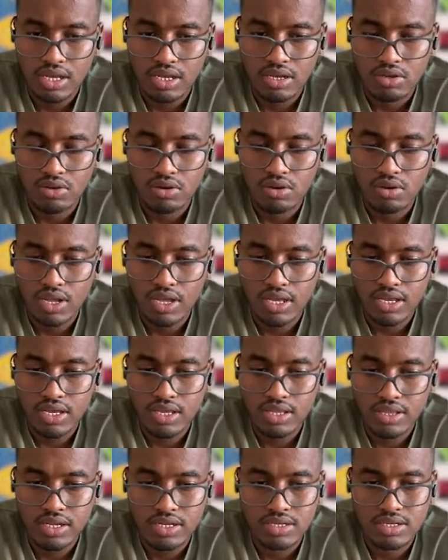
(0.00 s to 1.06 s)
Like
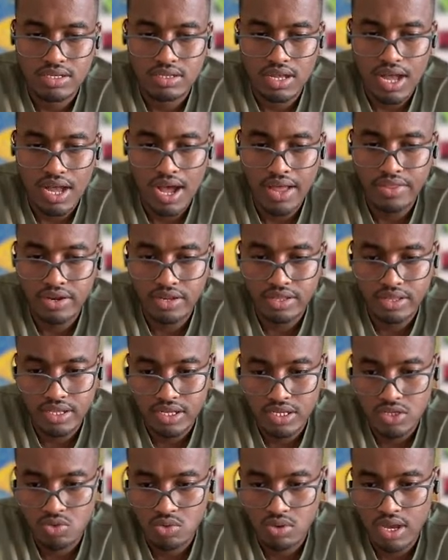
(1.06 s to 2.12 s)
there's other
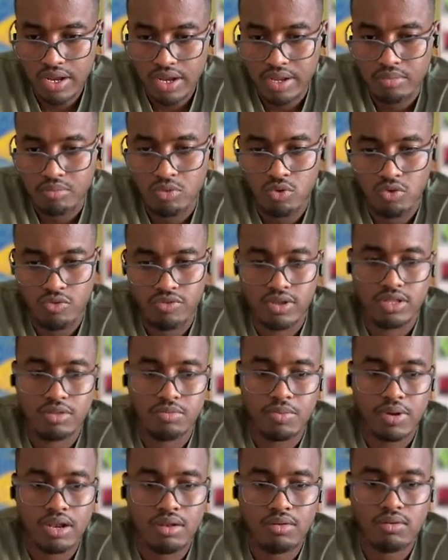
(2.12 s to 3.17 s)
things we can improve it,
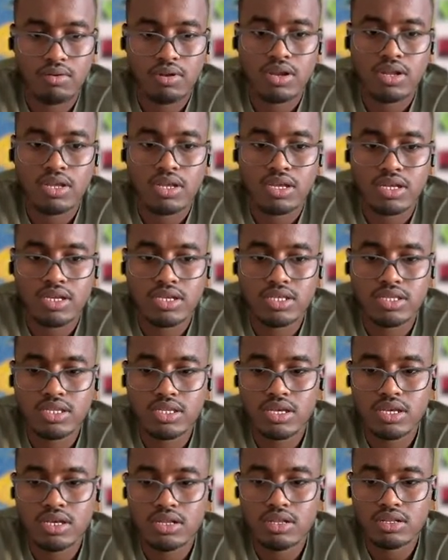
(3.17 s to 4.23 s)
but
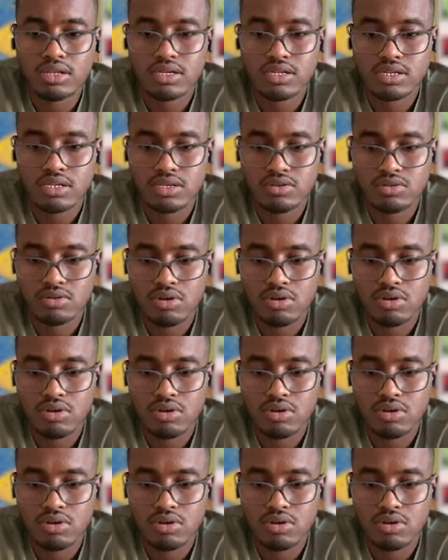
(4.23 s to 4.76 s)
still it is,